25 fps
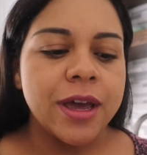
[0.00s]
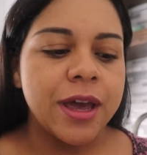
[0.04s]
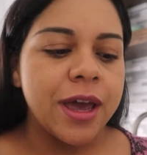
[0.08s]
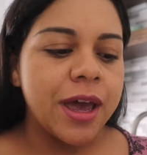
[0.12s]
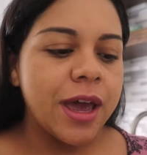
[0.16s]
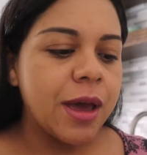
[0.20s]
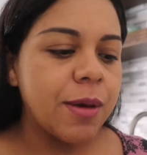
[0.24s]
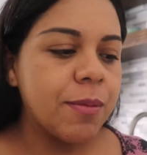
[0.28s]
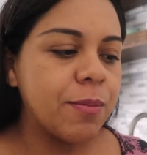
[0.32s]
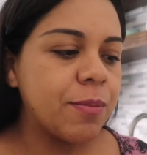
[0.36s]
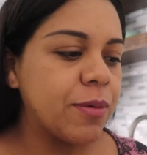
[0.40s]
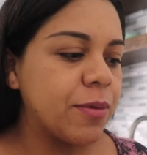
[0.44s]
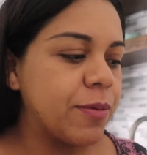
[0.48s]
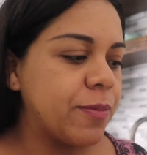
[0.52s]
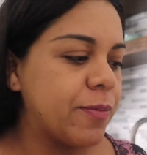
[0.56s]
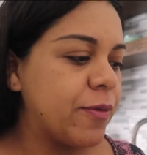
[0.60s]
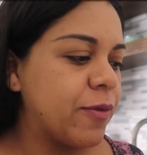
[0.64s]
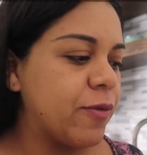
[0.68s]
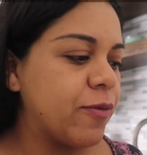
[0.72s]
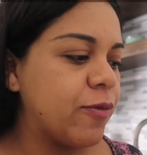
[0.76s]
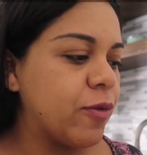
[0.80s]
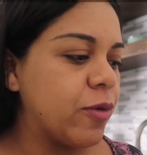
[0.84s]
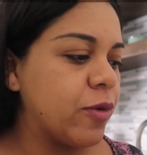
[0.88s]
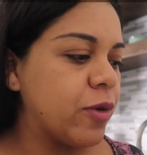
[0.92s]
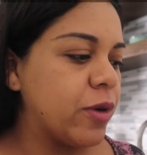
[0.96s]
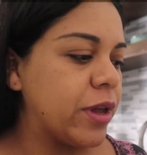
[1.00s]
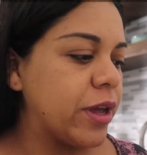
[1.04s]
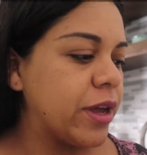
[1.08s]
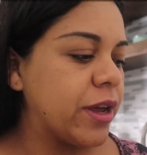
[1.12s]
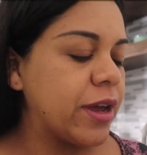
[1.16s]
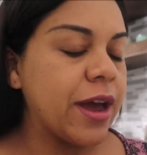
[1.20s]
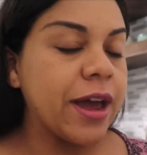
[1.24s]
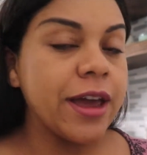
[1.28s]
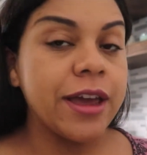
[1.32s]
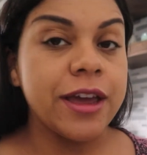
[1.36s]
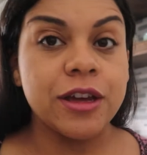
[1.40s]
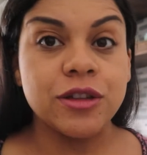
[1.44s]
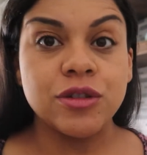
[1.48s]
And before like
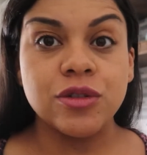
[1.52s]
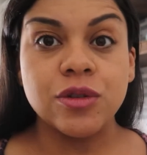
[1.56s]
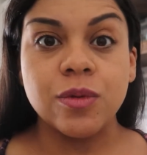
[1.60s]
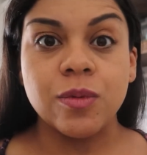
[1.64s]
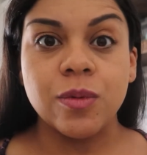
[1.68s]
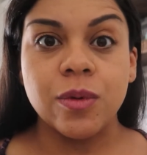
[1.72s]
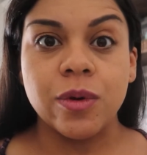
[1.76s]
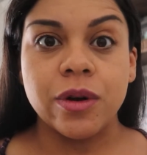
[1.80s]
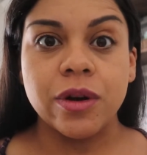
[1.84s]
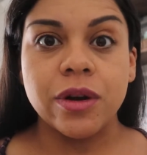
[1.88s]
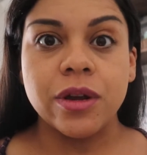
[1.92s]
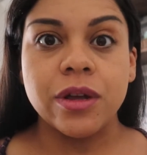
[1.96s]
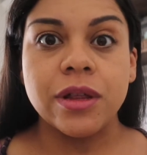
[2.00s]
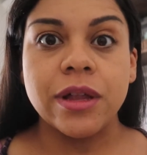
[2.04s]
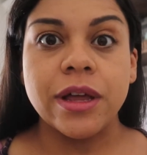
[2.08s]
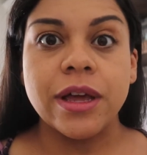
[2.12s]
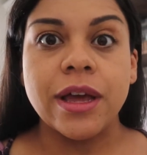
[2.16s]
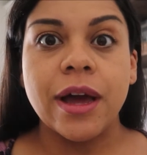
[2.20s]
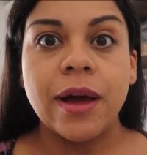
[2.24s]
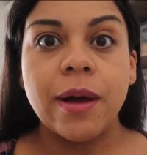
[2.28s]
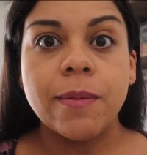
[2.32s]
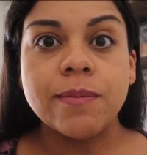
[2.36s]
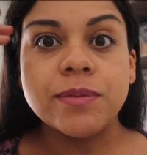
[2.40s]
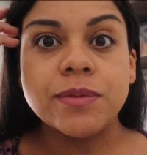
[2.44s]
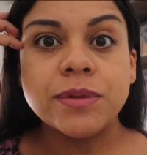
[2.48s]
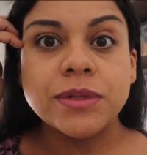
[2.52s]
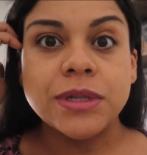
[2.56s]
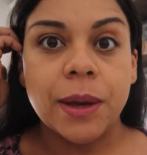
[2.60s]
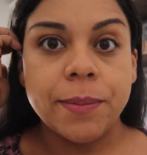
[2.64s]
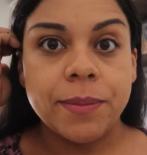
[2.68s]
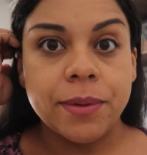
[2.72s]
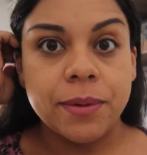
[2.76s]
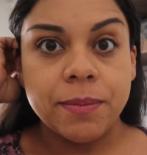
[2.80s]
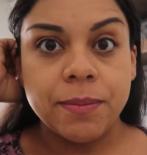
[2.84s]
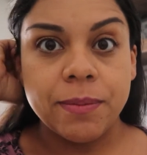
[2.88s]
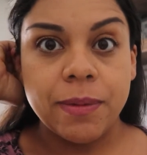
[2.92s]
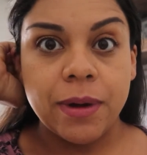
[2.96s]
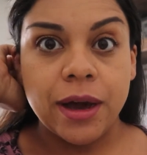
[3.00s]
I get to work, like I'm
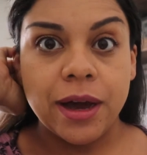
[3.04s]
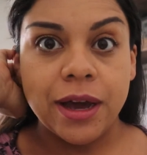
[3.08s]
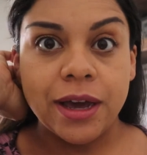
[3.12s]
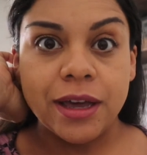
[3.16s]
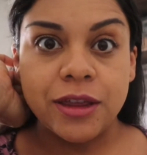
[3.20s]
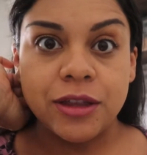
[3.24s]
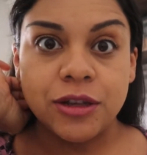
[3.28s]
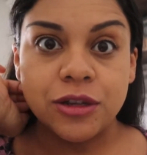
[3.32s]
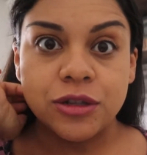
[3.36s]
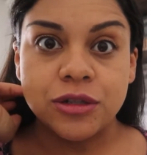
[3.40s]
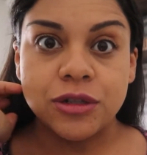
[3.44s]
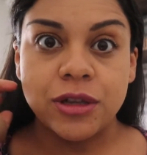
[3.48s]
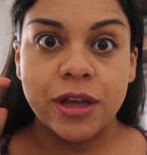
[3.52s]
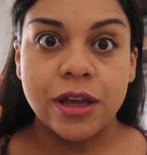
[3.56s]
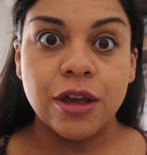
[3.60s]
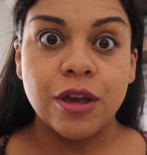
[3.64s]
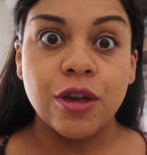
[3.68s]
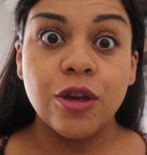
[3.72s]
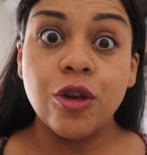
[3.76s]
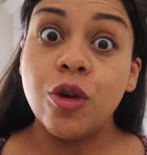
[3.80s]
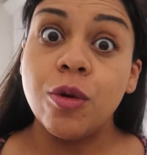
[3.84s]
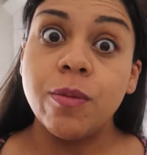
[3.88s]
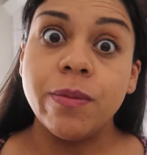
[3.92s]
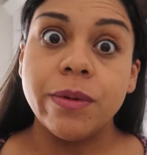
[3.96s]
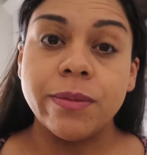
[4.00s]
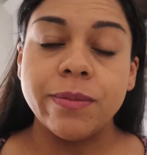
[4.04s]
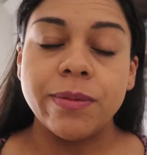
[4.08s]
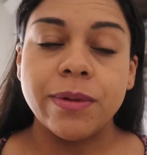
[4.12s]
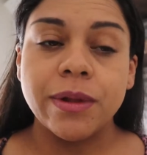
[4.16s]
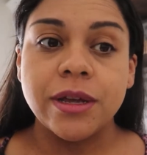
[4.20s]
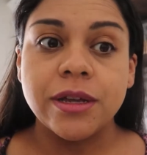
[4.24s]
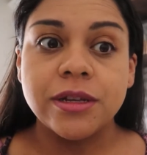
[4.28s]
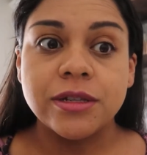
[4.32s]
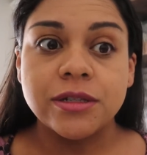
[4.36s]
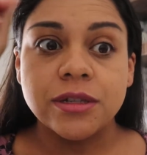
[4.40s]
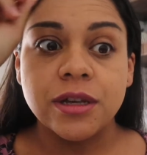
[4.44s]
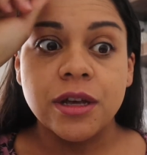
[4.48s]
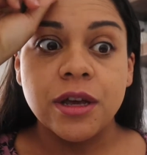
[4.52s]
stopping by this like Cuban
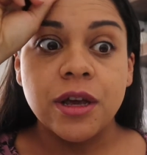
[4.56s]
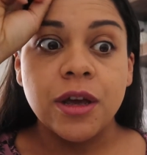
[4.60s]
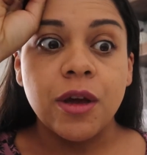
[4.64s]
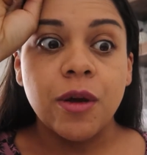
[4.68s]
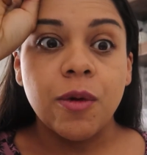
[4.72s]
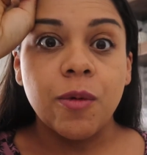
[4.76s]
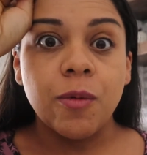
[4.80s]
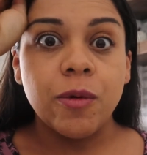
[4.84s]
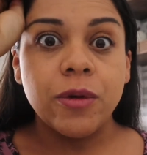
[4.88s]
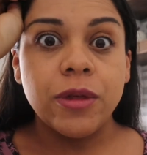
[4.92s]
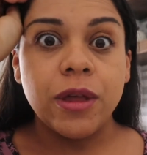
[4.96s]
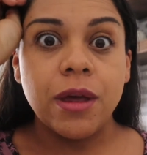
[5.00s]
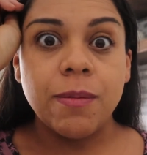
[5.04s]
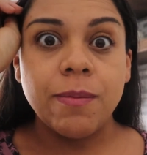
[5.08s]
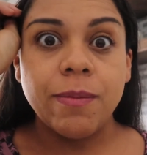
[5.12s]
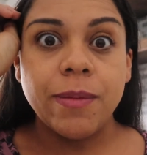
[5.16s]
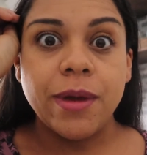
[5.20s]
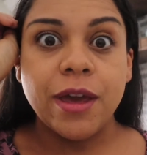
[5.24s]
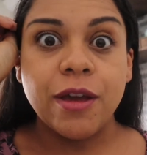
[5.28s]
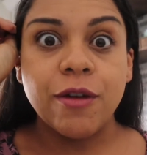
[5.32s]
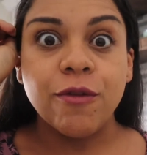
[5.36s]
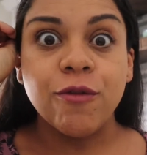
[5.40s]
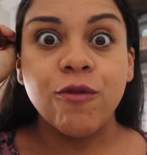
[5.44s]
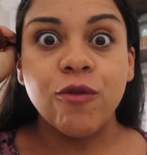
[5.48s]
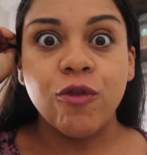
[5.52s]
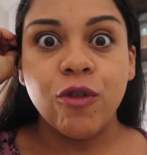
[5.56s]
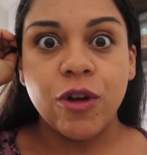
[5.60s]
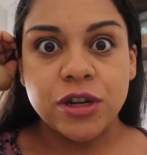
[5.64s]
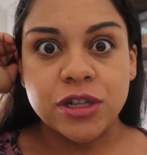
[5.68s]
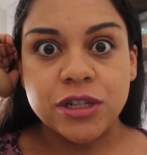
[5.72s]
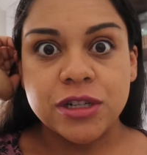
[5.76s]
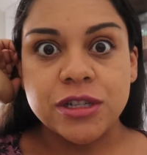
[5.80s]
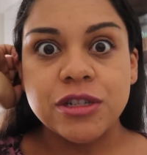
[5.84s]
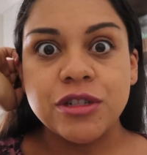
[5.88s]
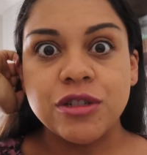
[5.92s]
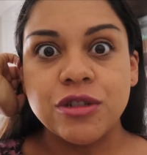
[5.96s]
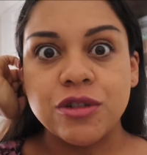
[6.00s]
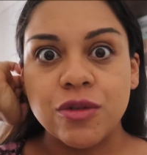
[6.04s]
place where they make
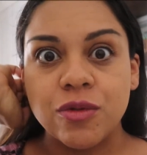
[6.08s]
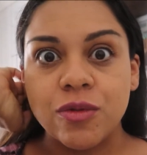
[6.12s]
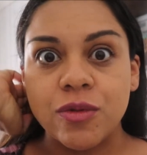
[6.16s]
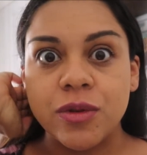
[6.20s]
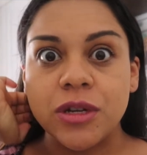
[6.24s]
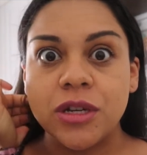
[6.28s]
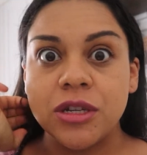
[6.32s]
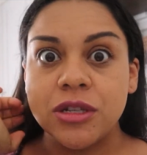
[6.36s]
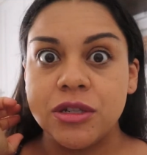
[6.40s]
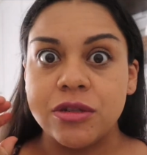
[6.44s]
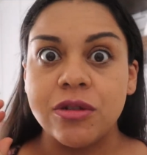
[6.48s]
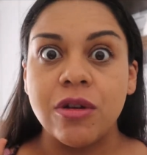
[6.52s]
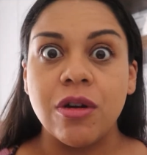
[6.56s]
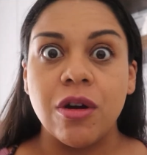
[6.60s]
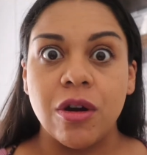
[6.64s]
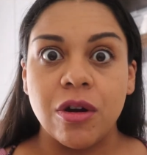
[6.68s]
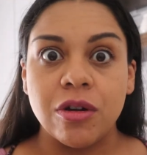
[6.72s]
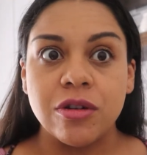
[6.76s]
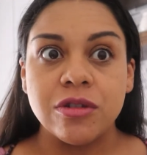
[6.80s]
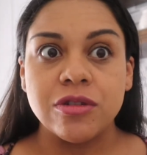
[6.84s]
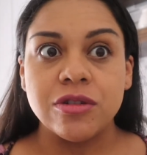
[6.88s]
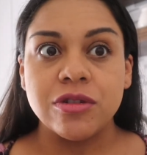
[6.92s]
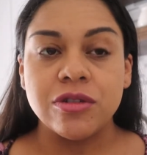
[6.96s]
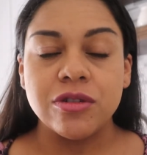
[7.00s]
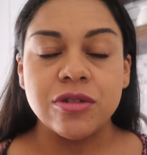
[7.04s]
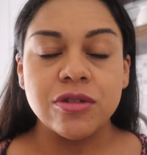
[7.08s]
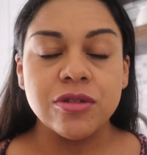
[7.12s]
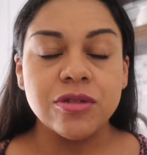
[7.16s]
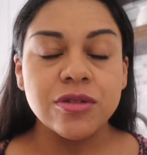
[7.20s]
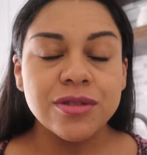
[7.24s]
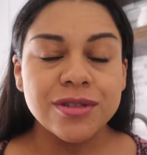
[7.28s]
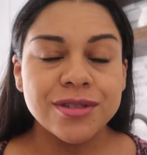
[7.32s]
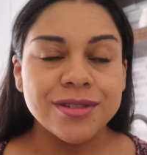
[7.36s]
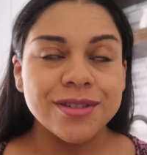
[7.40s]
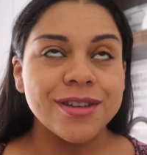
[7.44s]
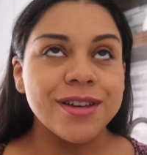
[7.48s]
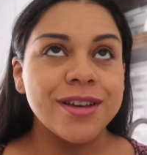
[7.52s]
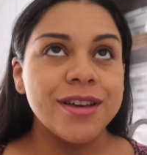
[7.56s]
freshly squeezed orange
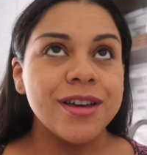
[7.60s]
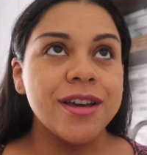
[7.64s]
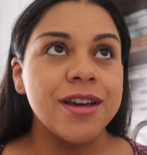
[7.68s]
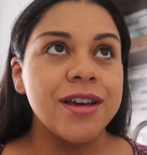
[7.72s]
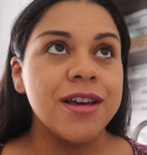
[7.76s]
juice.